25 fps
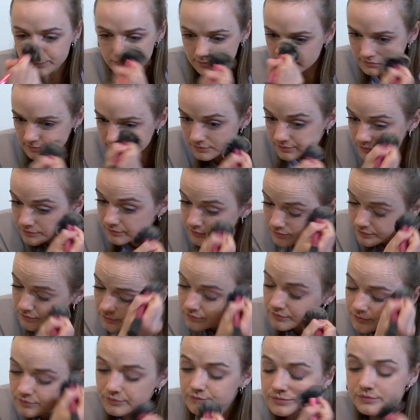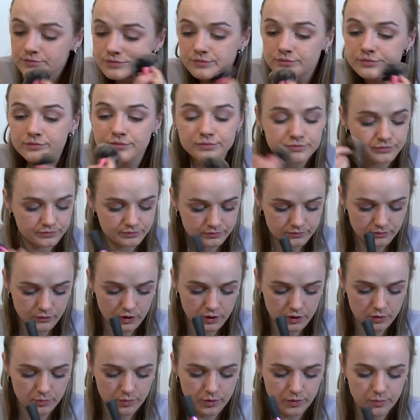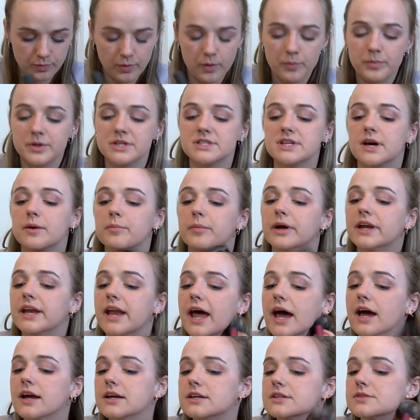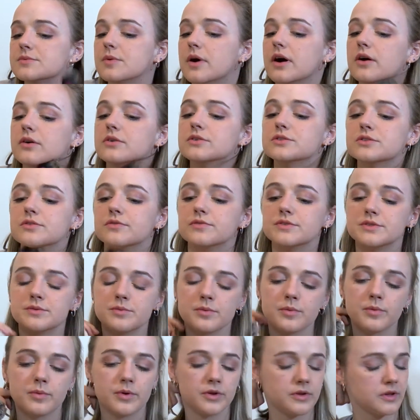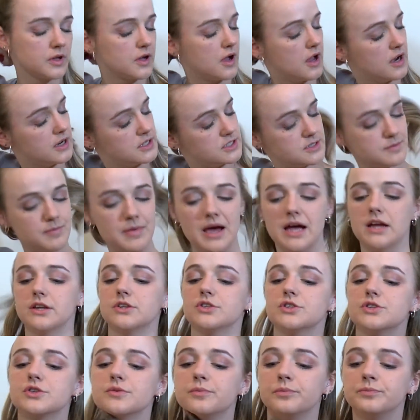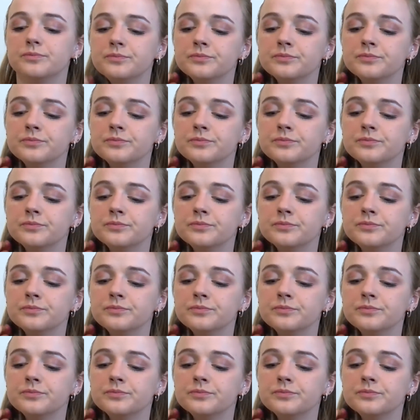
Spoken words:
I'm going to pop it down my neck as well, because obviously we want the colour to match.